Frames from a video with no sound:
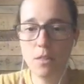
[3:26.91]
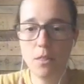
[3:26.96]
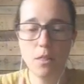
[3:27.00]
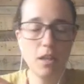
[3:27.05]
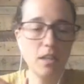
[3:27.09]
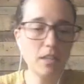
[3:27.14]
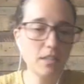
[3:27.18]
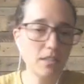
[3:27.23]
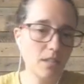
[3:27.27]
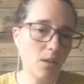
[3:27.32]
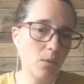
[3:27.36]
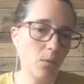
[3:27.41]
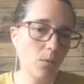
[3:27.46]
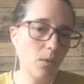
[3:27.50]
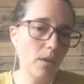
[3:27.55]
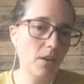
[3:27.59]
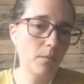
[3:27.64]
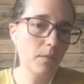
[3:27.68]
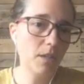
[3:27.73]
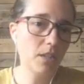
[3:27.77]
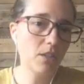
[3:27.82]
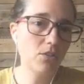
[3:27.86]
things that we
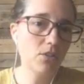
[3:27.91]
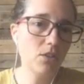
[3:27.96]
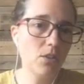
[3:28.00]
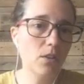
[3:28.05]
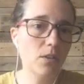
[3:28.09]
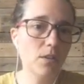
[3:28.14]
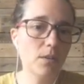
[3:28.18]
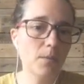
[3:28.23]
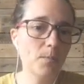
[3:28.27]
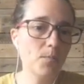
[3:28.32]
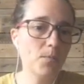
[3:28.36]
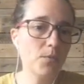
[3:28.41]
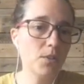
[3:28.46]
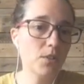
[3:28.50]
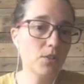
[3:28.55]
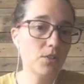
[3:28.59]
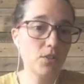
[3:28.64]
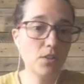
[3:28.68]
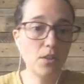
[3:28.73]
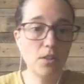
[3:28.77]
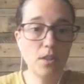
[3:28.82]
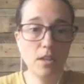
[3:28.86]
commit to do
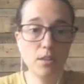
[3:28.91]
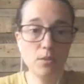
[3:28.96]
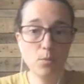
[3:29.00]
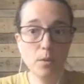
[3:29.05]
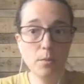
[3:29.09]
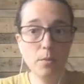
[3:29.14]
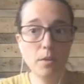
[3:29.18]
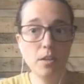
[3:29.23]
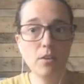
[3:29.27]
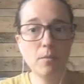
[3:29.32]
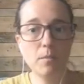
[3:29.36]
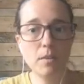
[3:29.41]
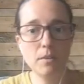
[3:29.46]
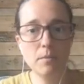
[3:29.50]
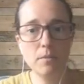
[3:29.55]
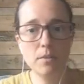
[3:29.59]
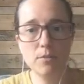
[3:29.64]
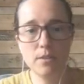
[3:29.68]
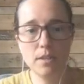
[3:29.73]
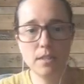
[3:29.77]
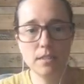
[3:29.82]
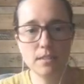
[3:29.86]
so that we become a
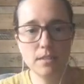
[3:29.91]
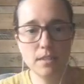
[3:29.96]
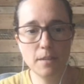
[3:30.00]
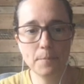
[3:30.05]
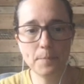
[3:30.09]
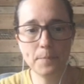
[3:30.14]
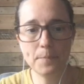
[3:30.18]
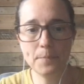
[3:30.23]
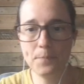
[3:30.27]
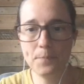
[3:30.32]
great team.